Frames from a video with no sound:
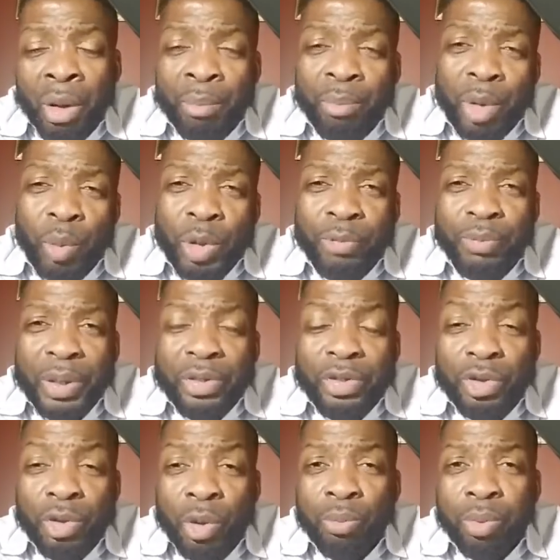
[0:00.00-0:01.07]
But we've been
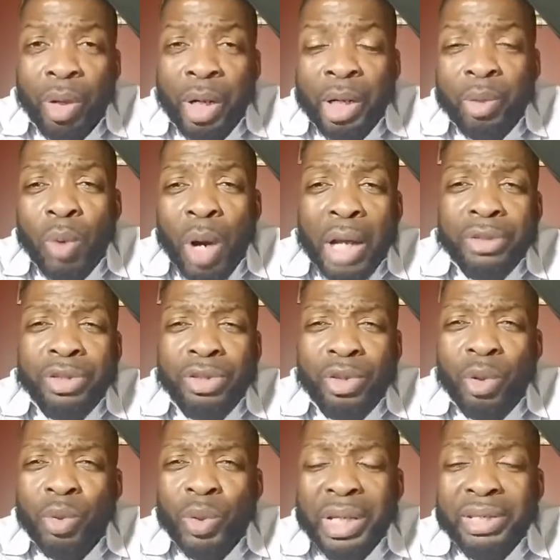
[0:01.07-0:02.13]
so brainwashed,
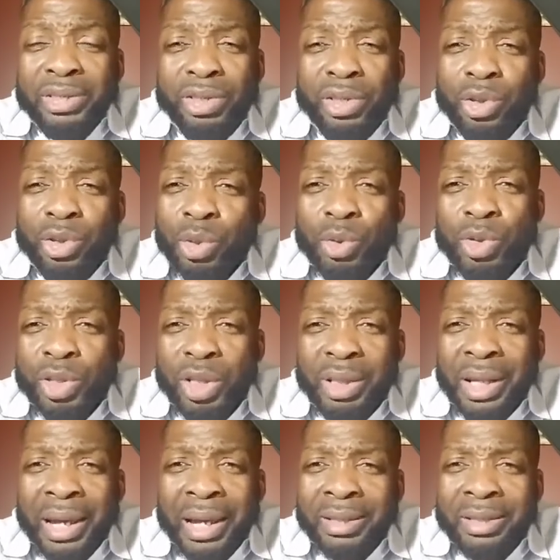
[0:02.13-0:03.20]
so
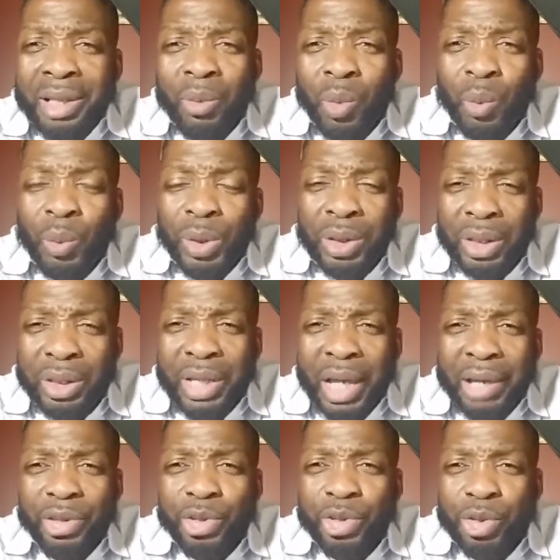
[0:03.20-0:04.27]
institutionalized that when we look
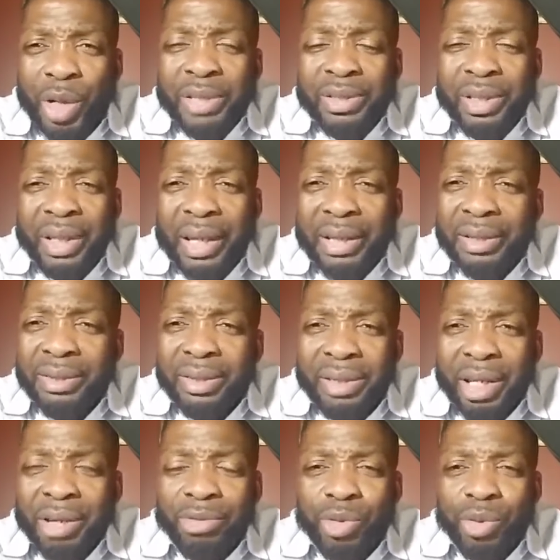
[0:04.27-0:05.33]
at the transatlantic
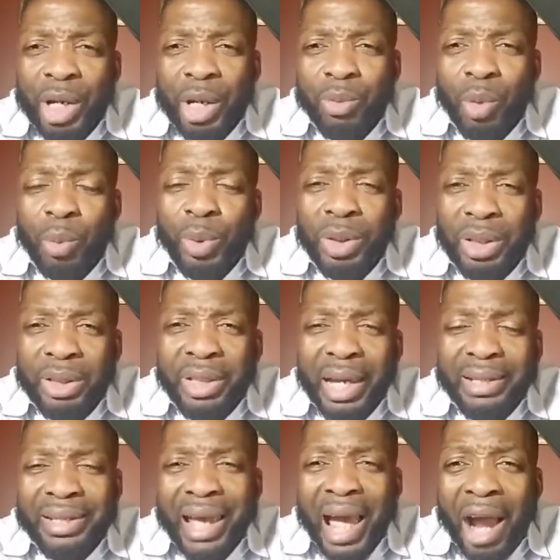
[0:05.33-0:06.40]
slave trade, when we look
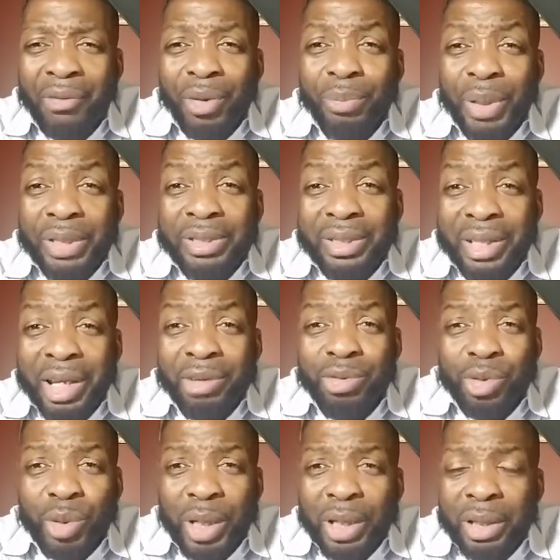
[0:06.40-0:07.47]
at the Arabic slave
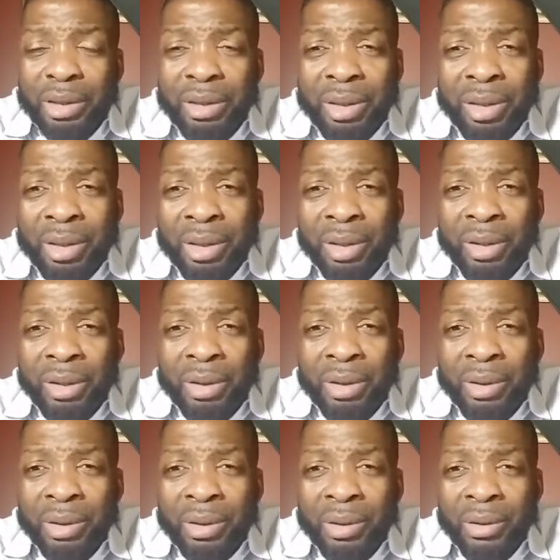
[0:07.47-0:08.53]
trade,
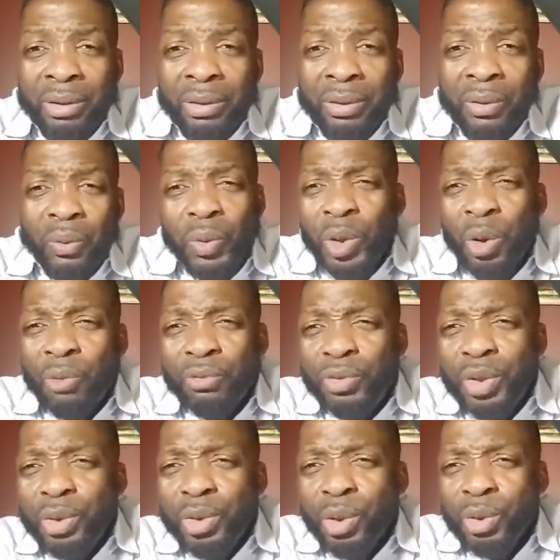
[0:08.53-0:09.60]
we don't
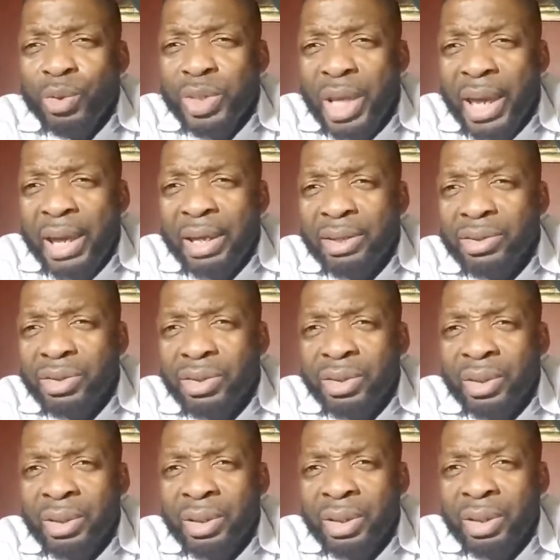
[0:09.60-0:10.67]
view those as
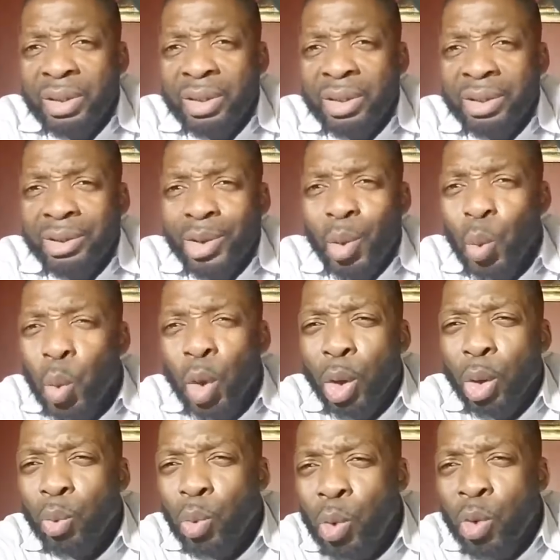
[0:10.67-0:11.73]

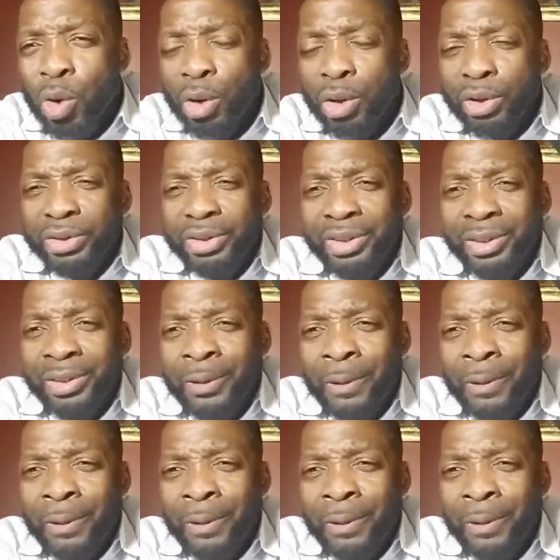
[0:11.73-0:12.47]
world wars.